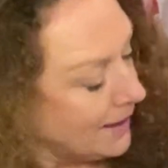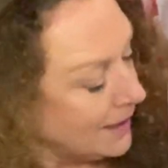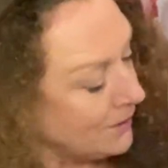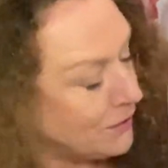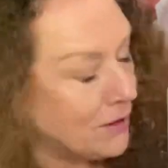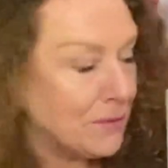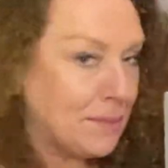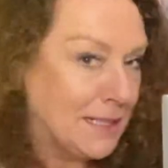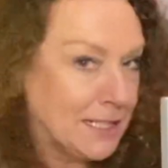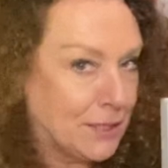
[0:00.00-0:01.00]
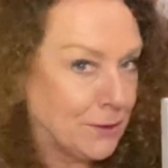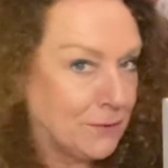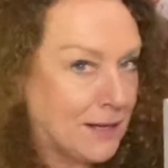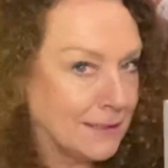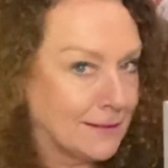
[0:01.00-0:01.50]
If you've ever been
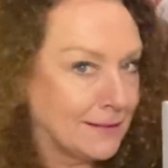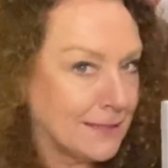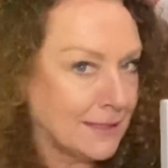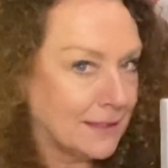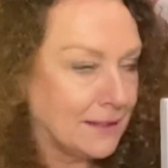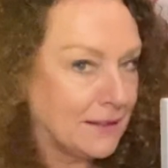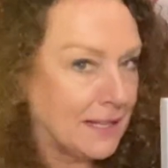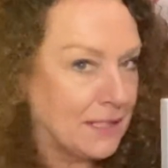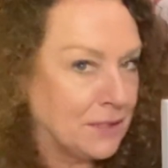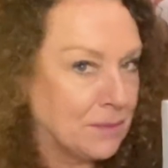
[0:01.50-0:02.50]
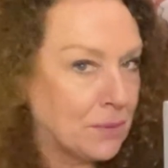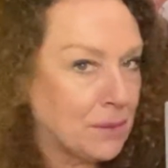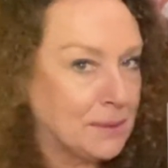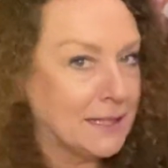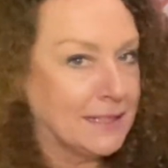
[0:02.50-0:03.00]
terrified and stuck, then you're
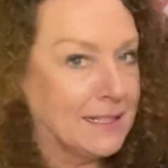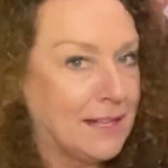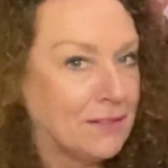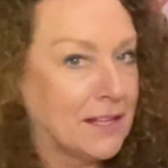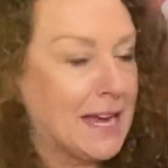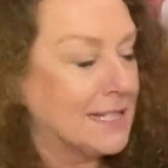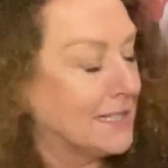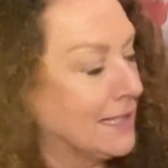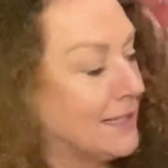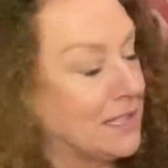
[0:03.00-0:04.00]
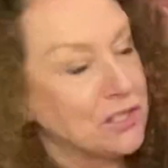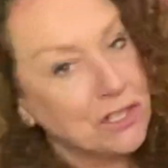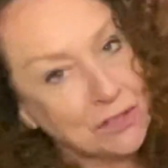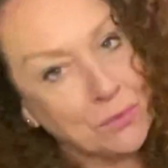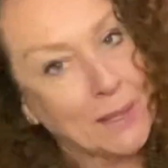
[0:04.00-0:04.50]
probably going to love the idea that in
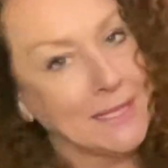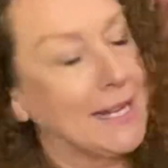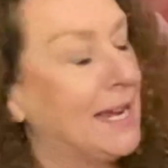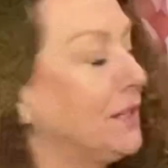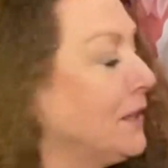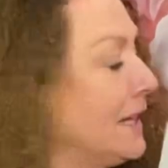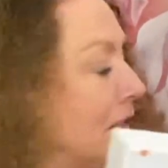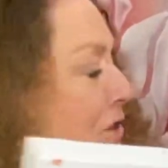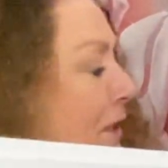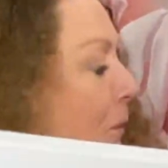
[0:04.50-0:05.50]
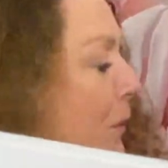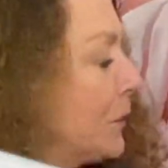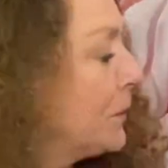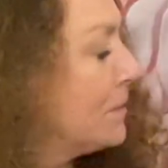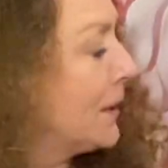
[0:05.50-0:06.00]
just one day you can actually
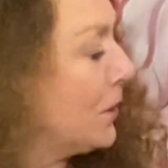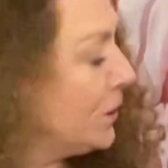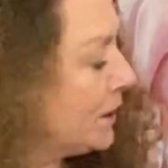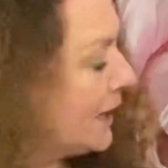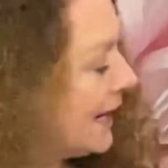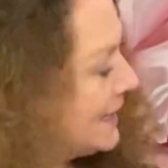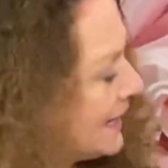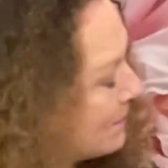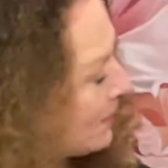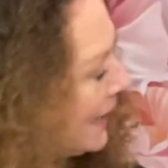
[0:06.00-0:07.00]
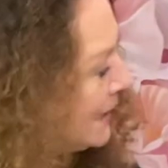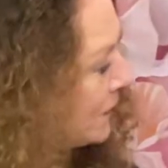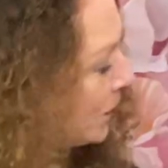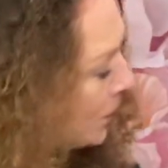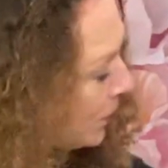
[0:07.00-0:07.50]
work with me online and paint a
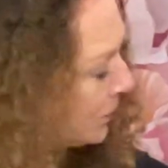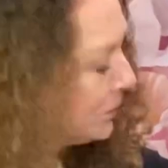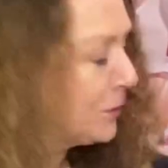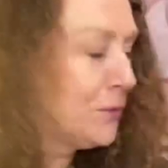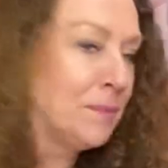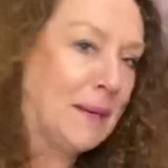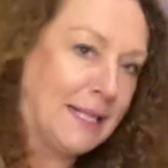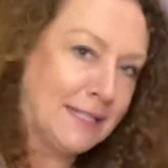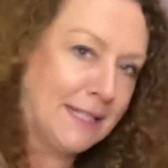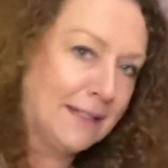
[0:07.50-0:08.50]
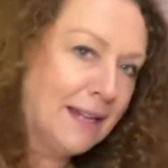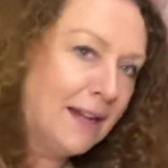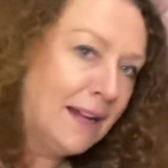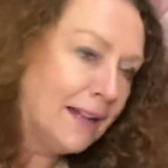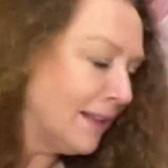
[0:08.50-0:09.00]
whole beautiful painting
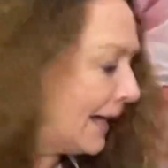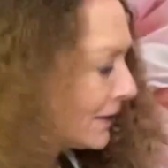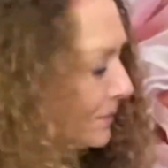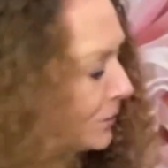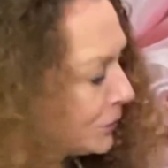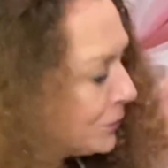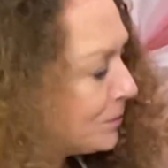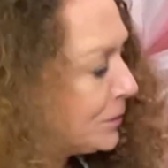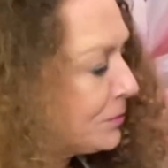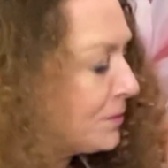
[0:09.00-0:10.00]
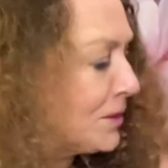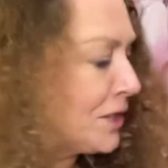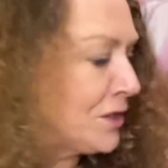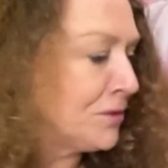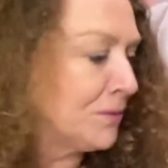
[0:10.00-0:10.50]
like the beautiful Blooms
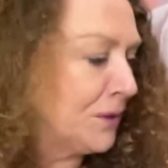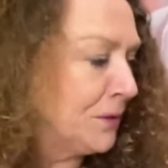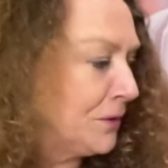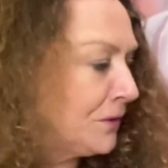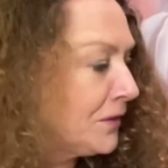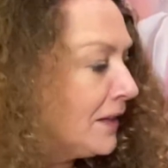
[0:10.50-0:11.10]
Magenta Rose.